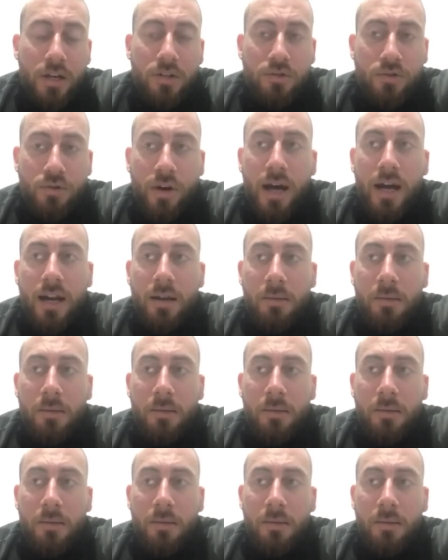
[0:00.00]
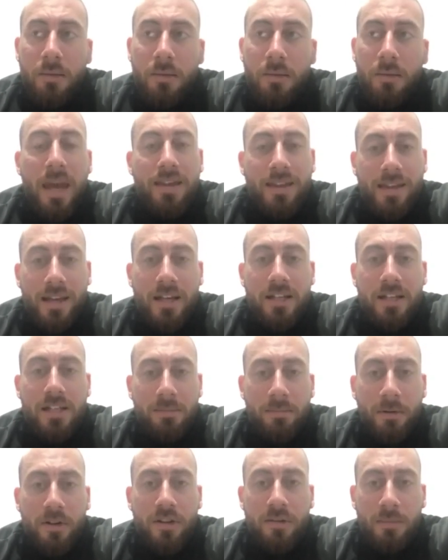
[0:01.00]
Try to be as basic as you
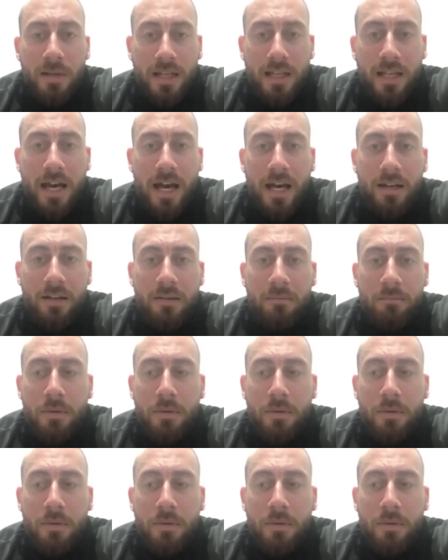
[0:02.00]
possibly can,